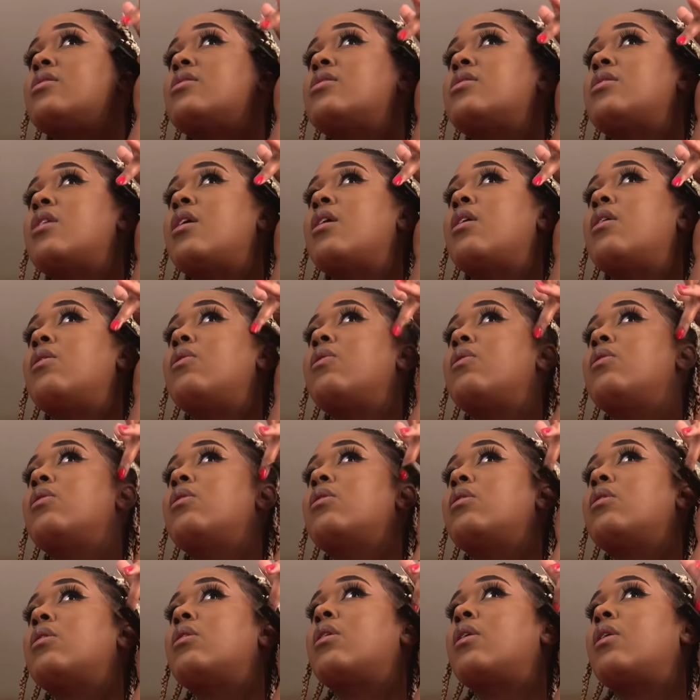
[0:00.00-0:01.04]
So,
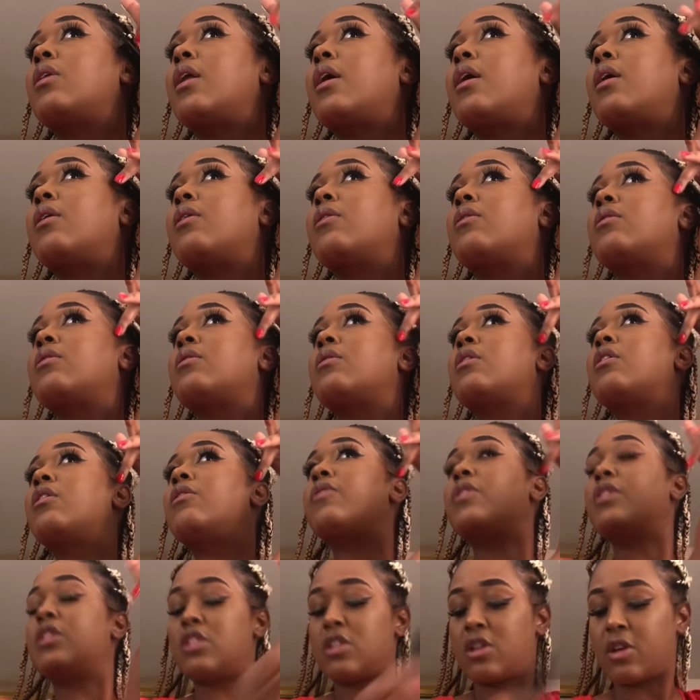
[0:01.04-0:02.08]
hold on. I'm
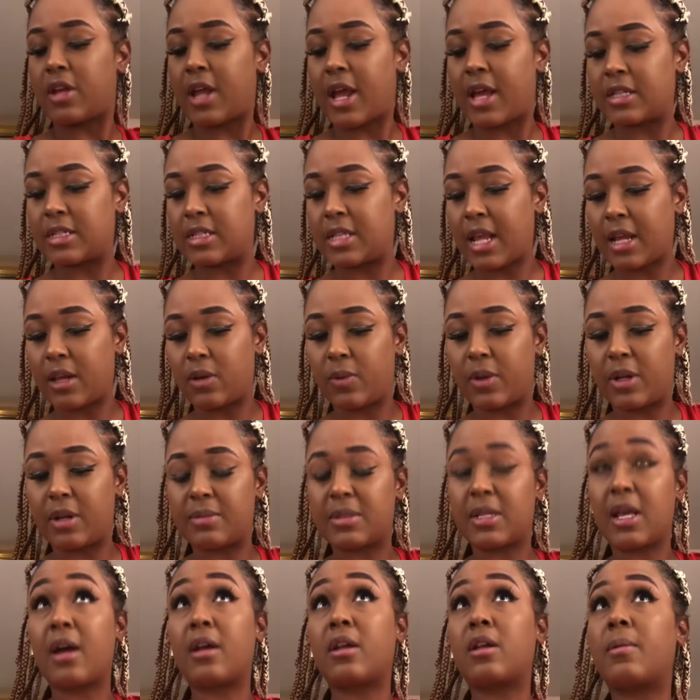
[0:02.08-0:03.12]
gonna show y'all exactly what I'm
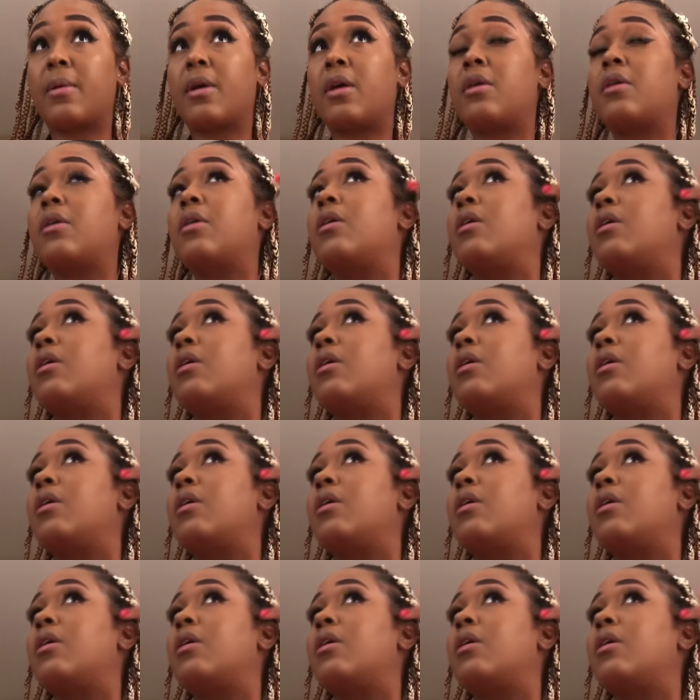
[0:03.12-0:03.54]
talking about.